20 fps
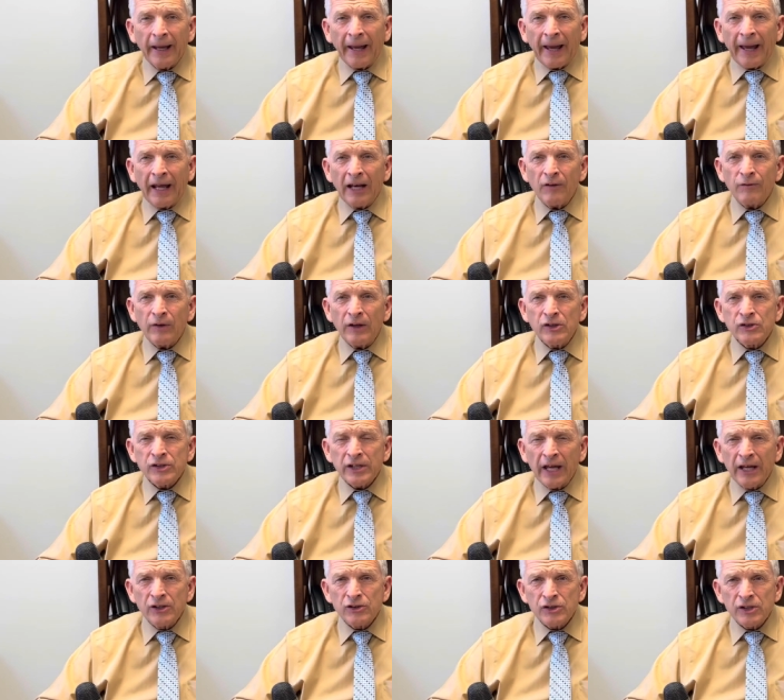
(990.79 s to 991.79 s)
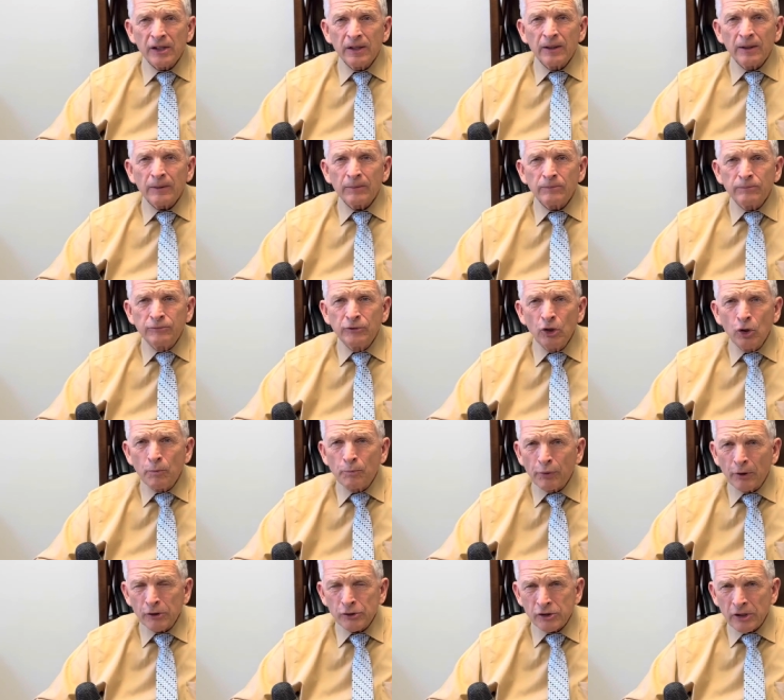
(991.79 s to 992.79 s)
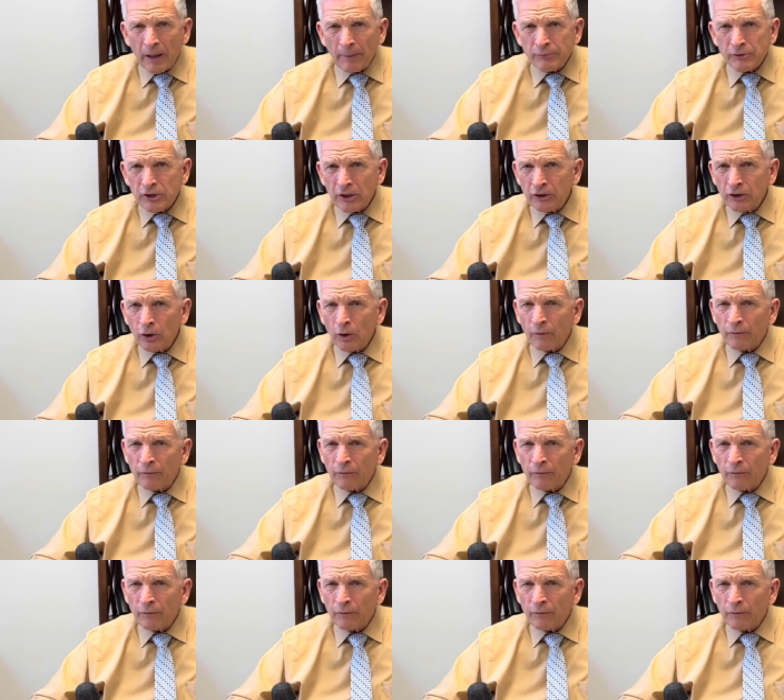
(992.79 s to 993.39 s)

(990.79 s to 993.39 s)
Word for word: And if he says, do push ups, you do.